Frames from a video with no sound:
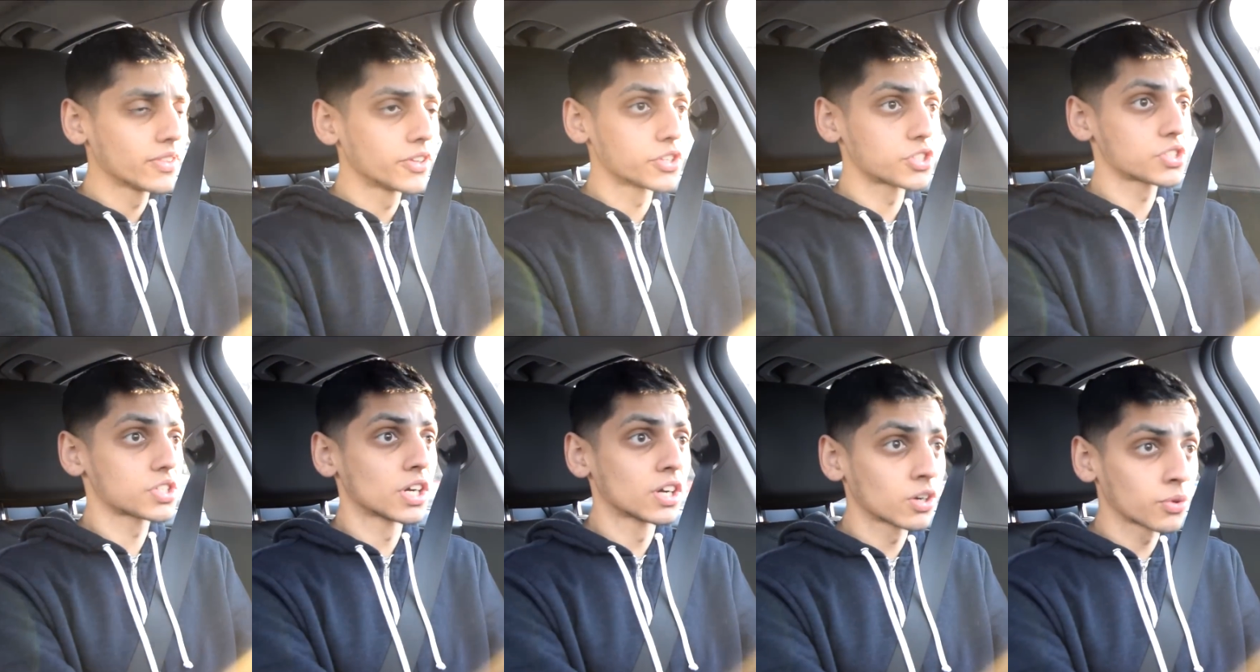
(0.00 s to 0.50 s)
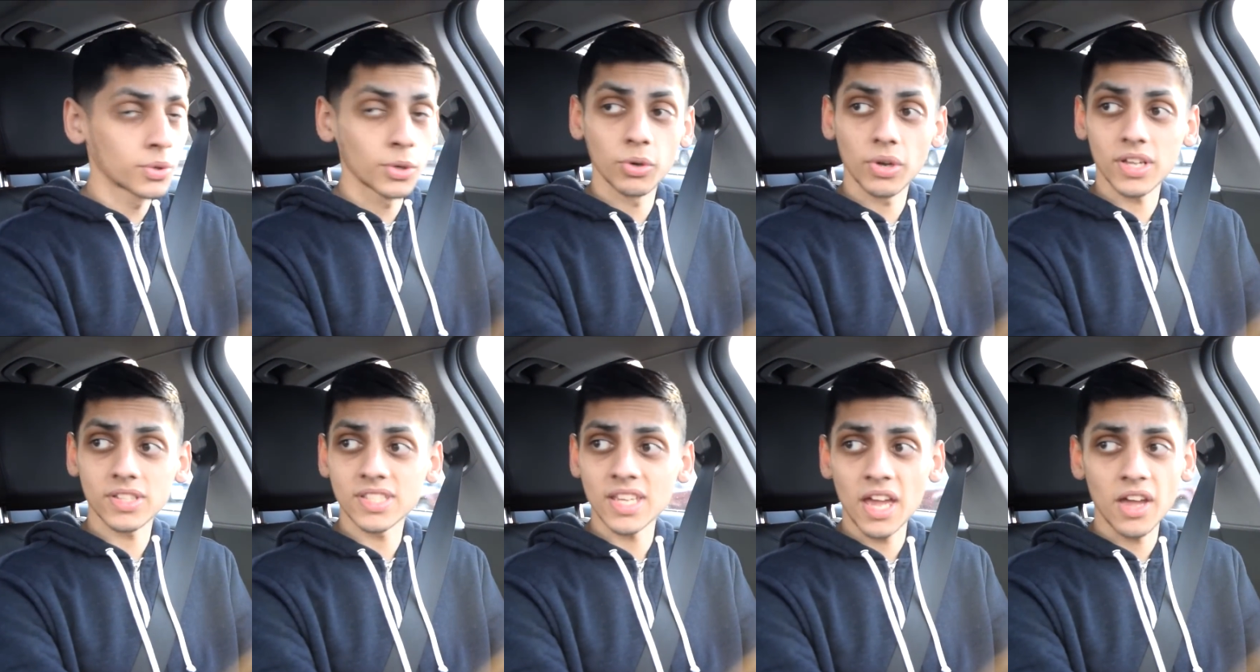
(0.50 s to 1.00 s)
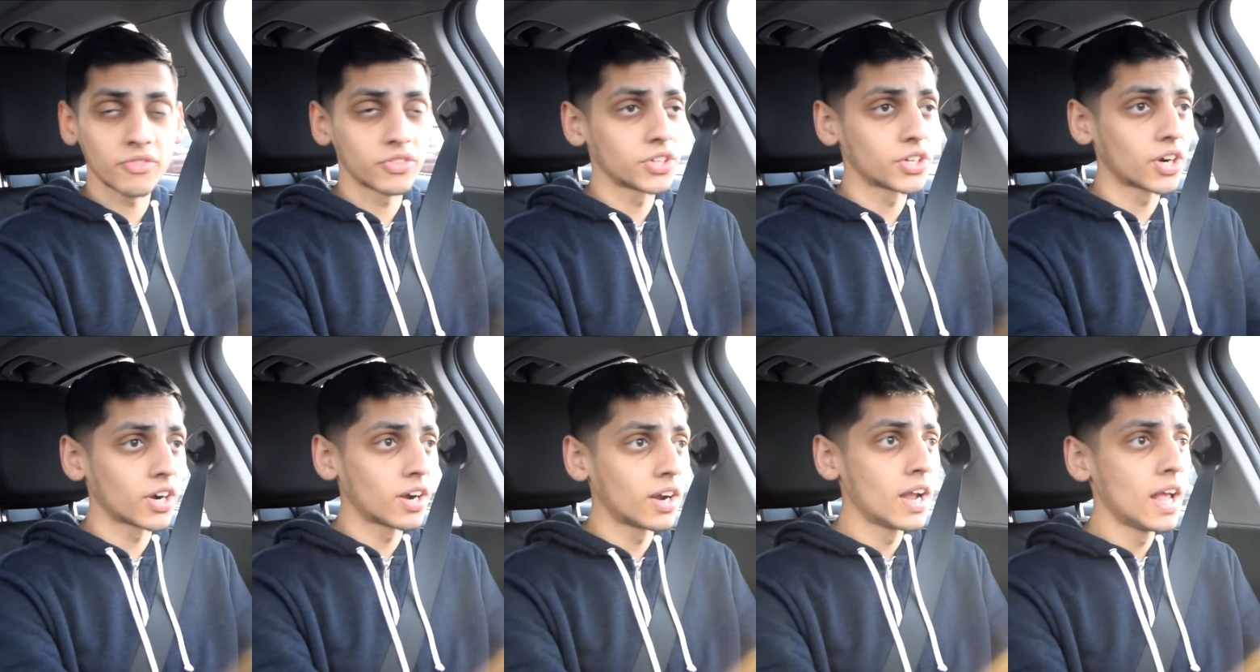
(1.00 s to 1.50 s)
the steering wheel gets
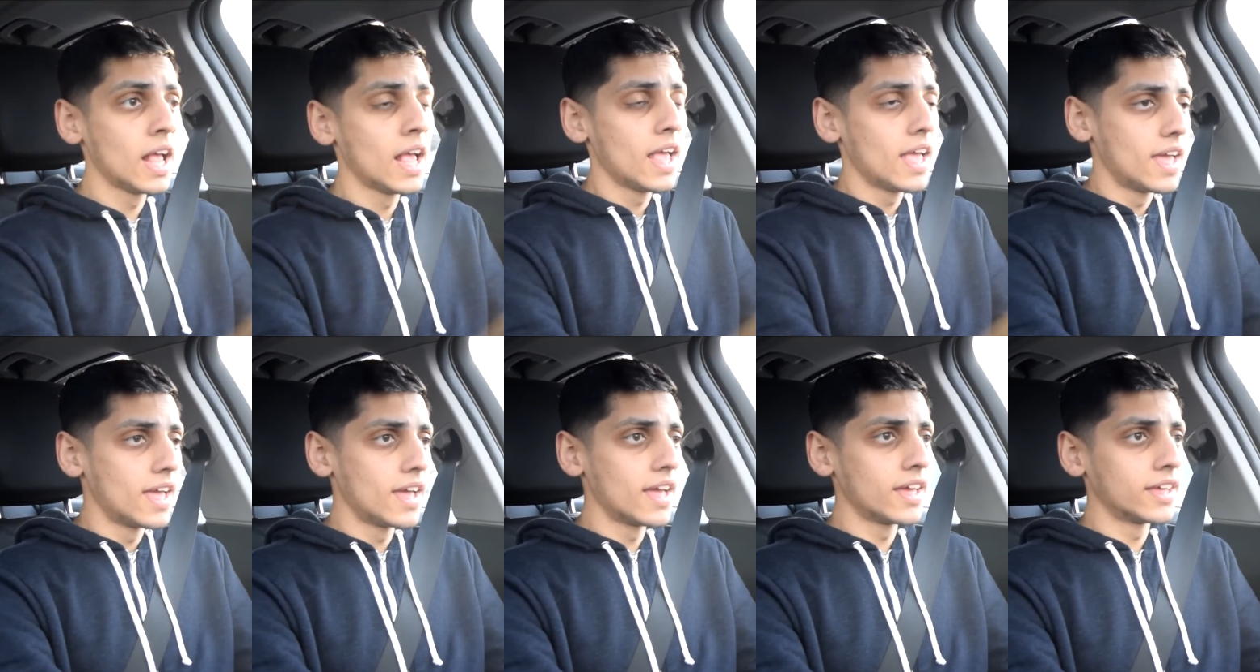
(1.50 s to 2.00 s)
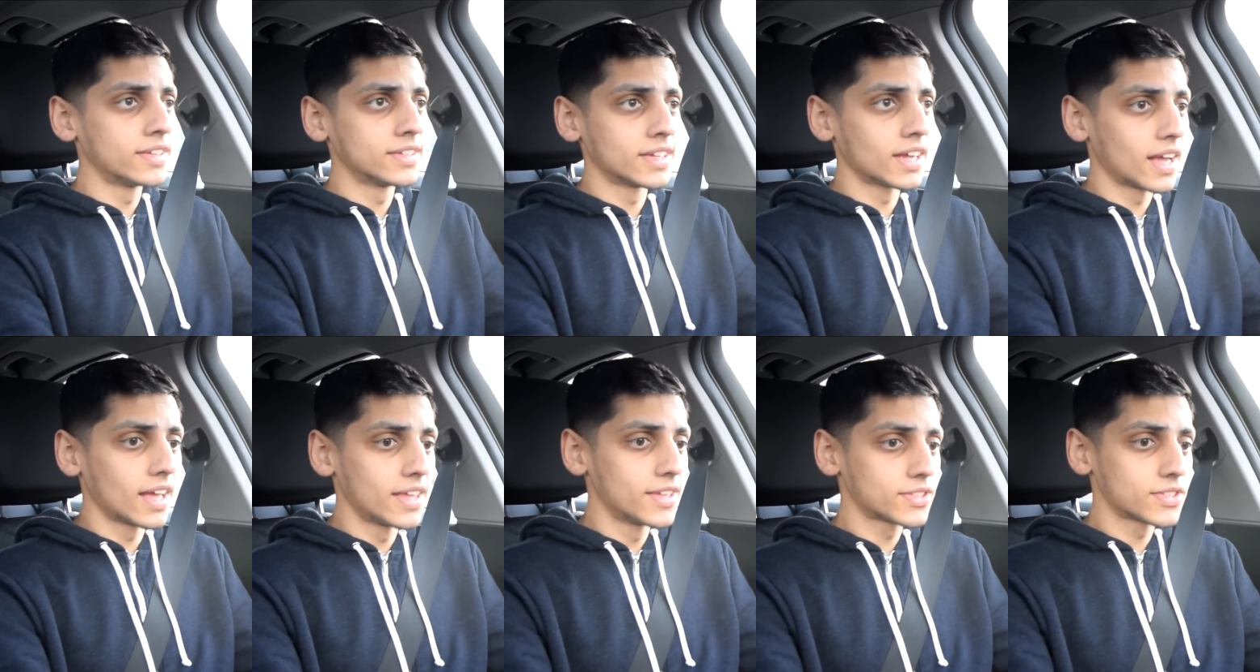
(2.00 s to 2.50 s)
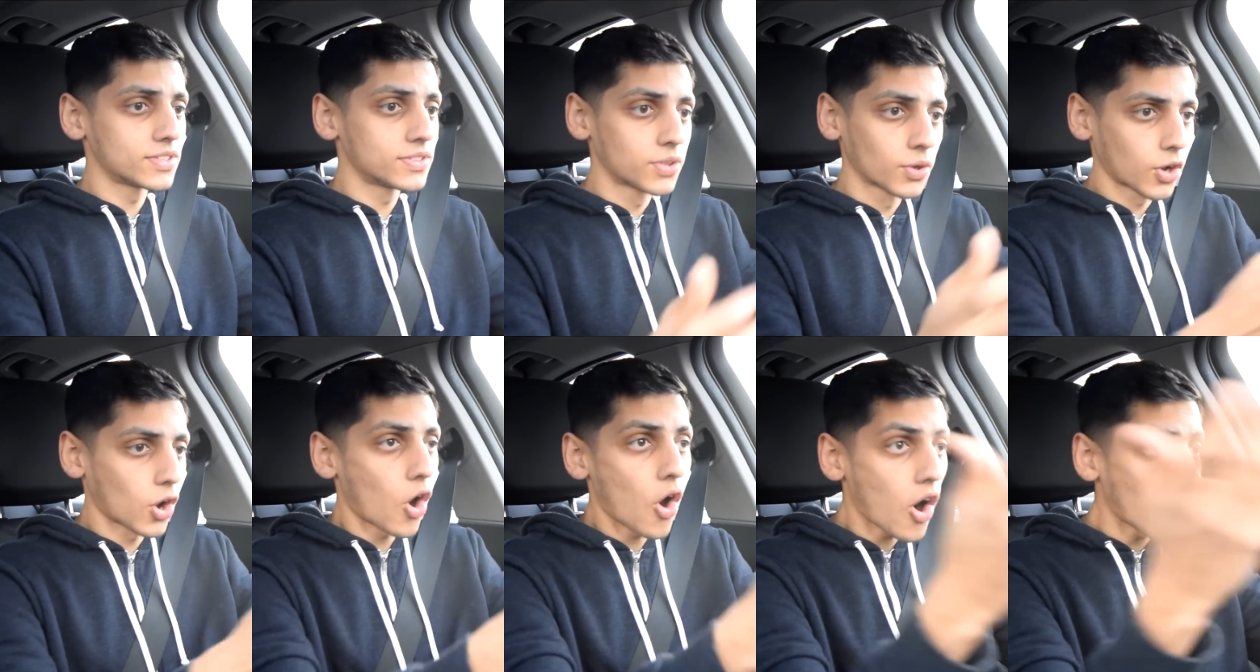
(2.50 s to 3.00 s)
heavier, and it,
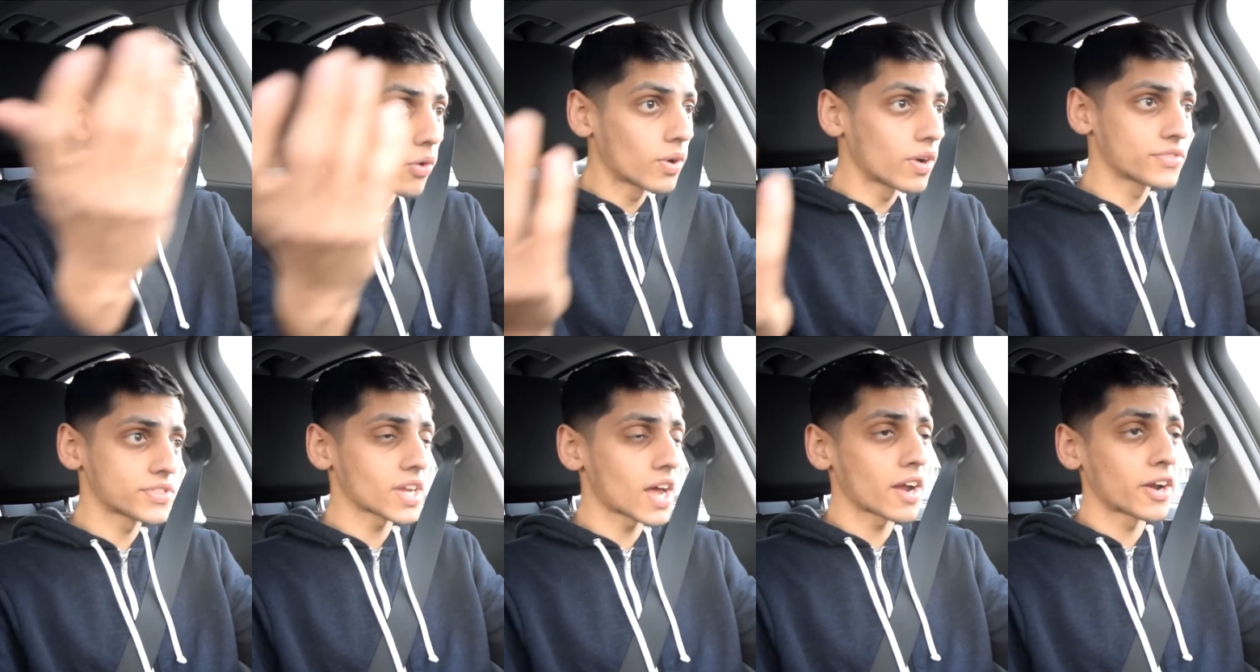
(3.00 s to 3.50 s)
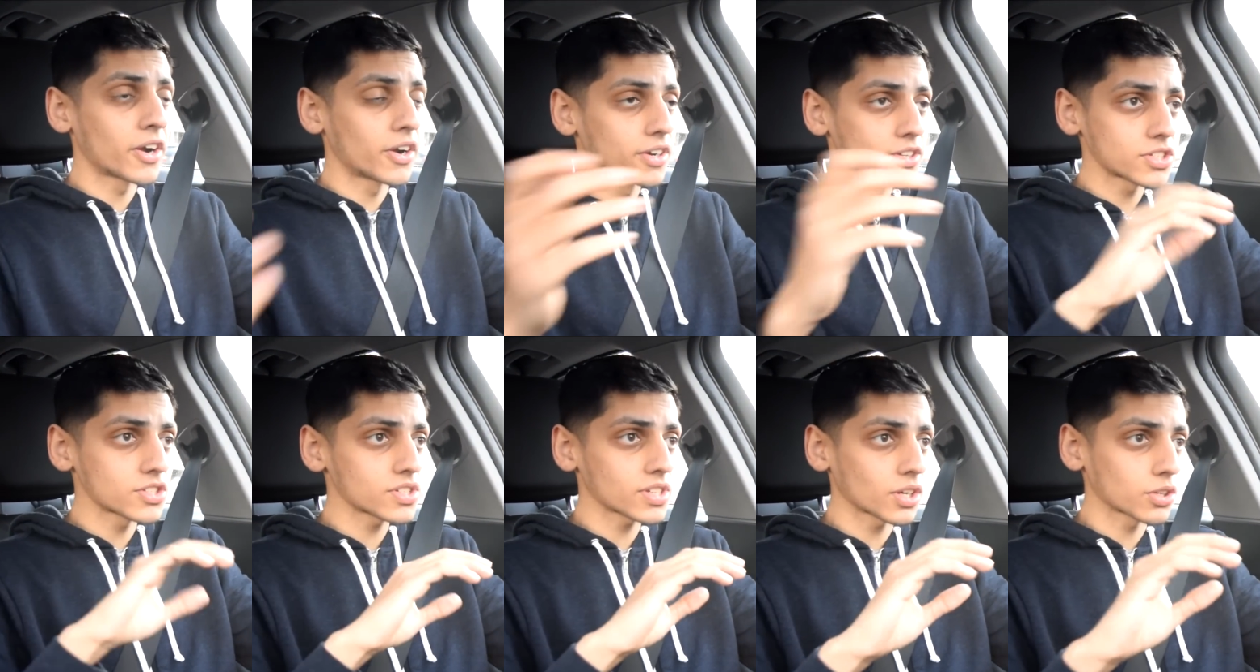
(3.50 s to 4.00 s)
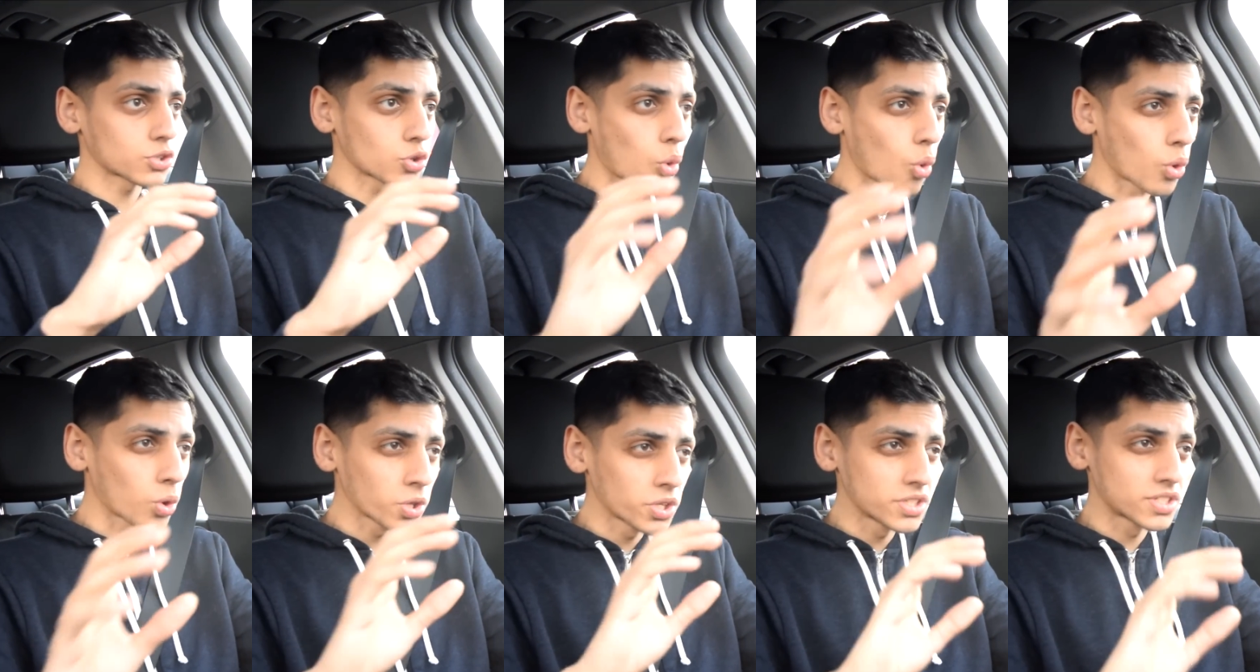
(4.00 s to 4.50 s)
the car revs higher. It's just like a
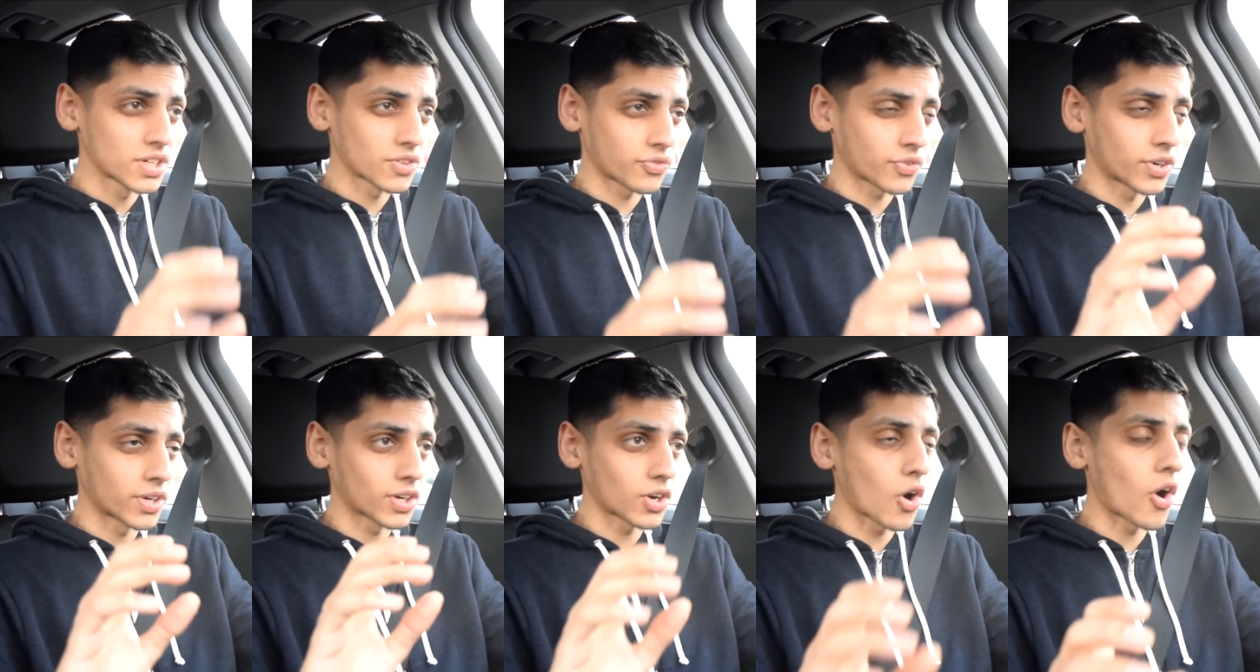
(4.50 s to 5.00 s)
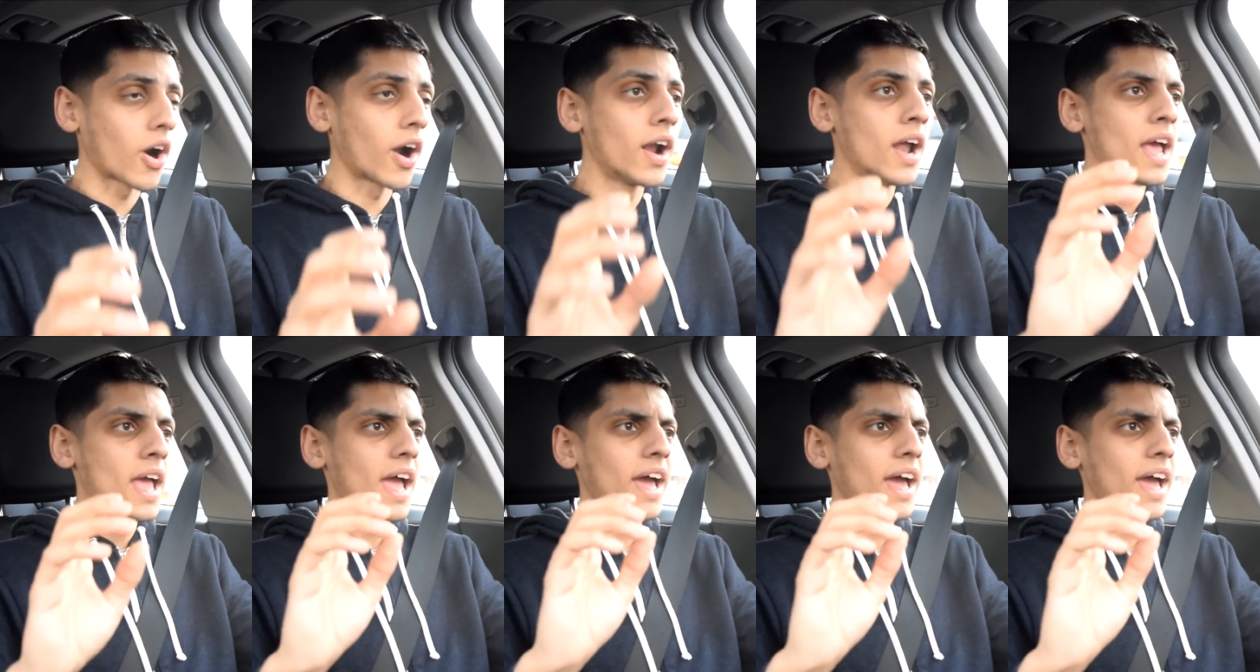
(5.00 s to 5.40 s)
totally different car.